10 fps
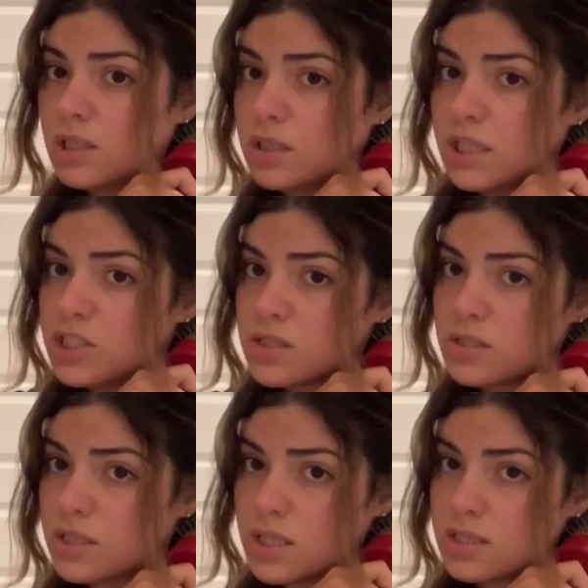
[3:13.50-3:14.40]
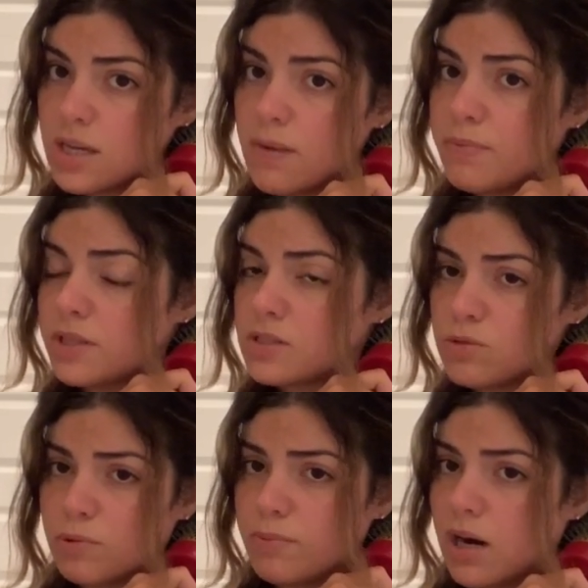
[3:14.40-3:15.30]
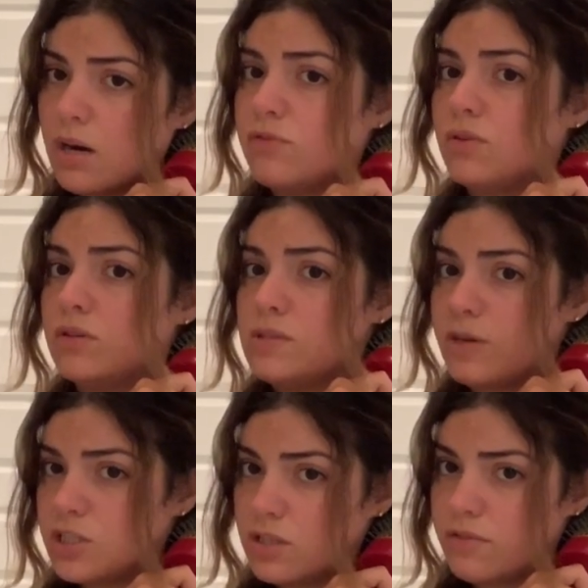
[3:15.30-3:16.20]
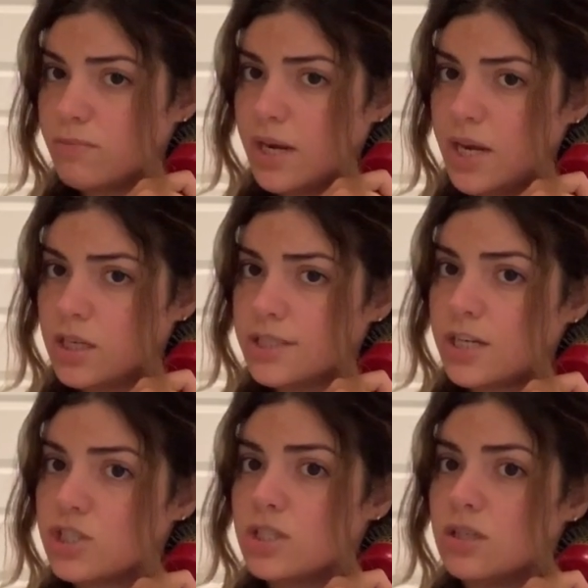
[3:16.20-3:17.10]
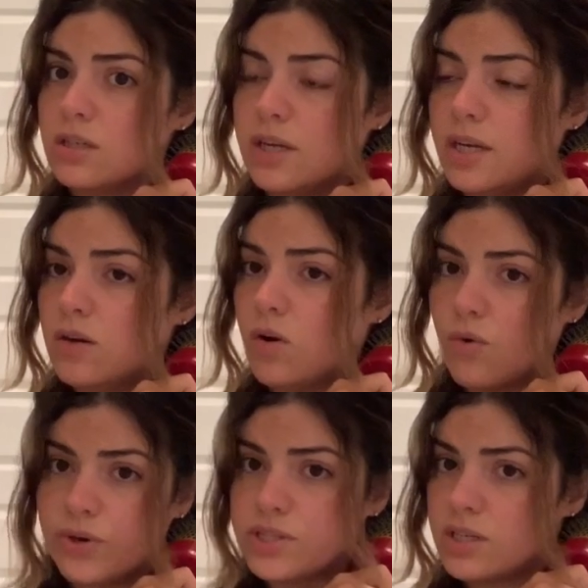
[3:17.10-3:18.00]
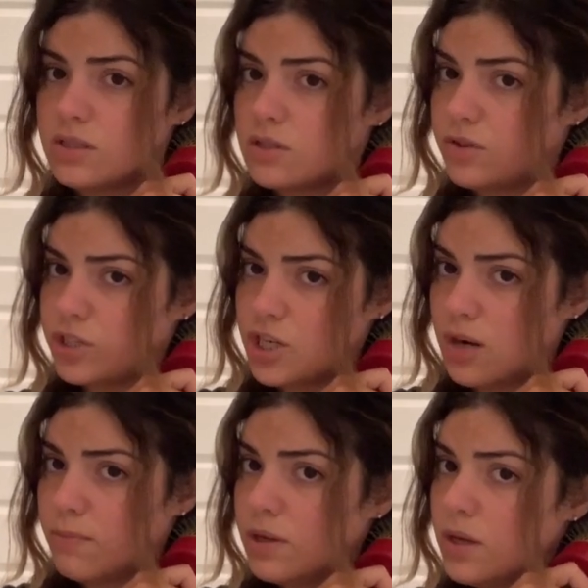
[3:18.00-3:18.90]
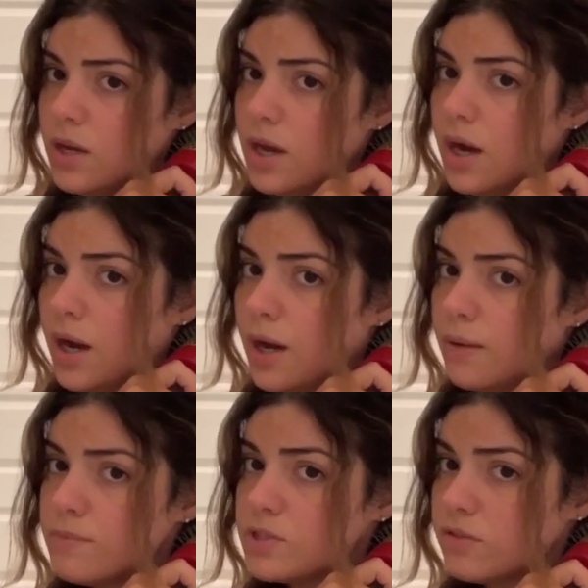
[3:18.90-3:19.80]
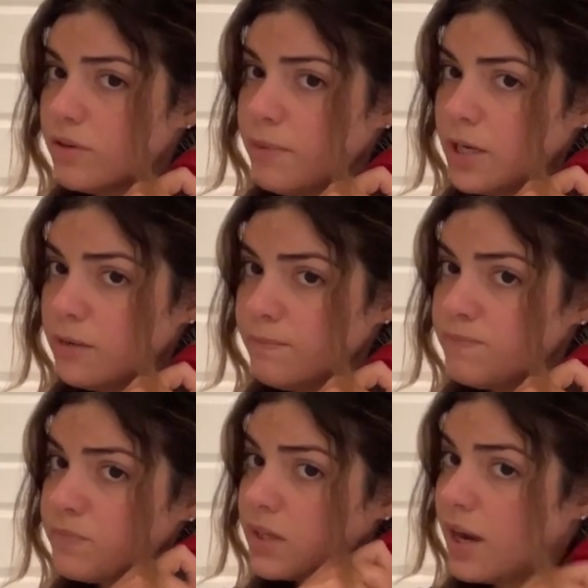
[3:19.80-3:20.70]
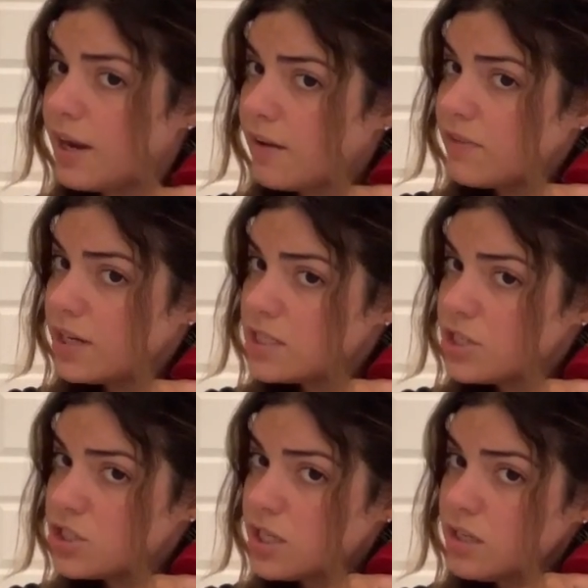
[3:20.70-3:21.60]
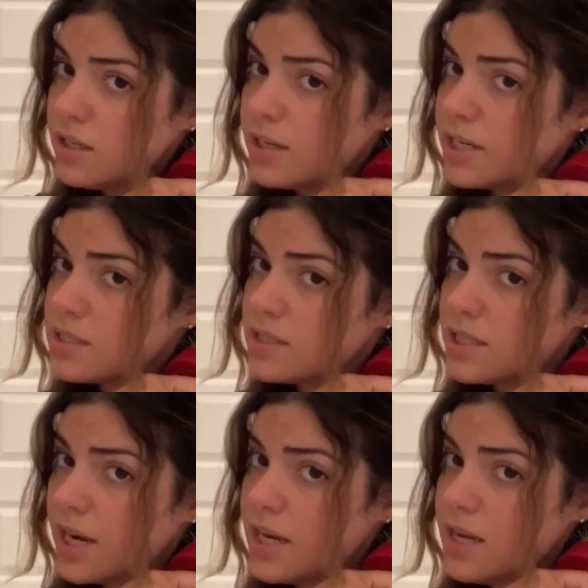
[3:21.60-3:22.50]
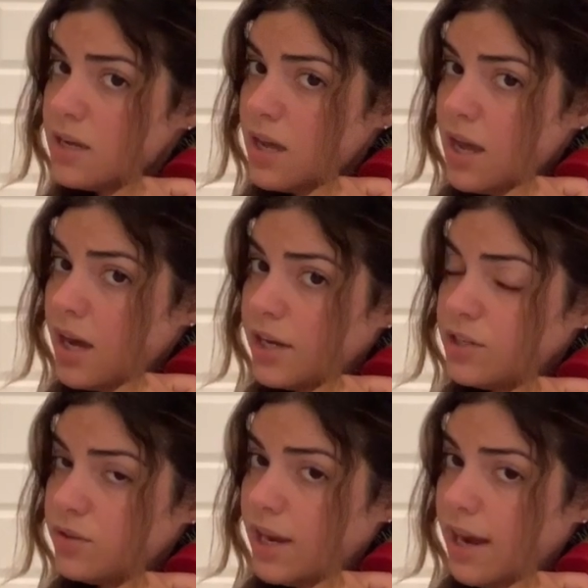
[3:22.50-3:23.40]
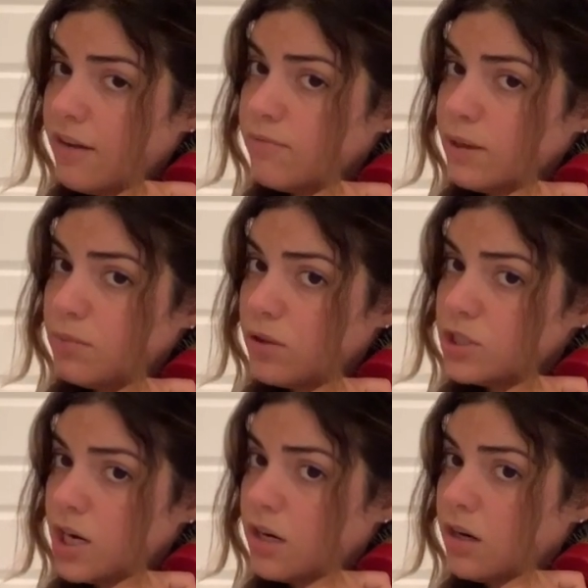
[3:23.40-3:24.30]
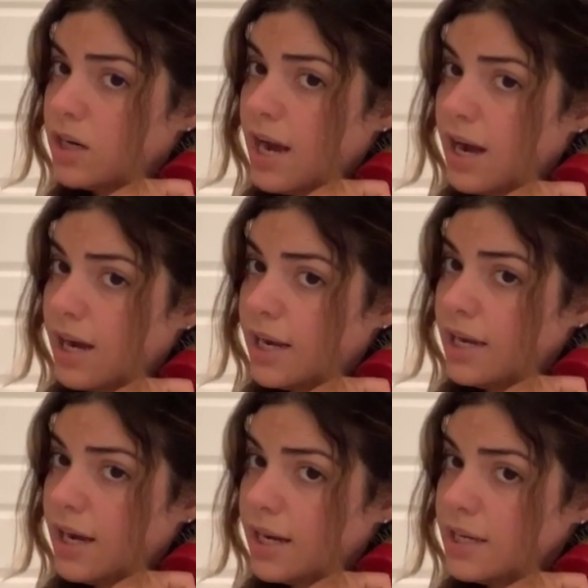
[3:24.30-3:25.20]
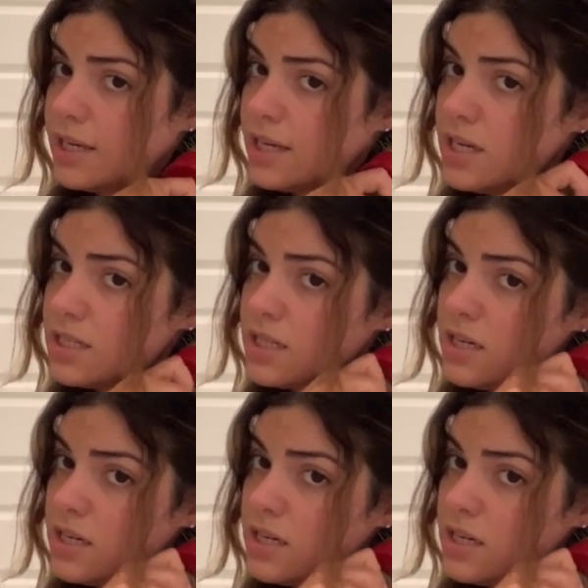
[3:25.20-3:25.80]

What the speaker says: It heats up. It's super powerful, especially for my hair texture. It always does a good job. So from here, I have that tension nice and tight. I do have my blow dryer on a high heat.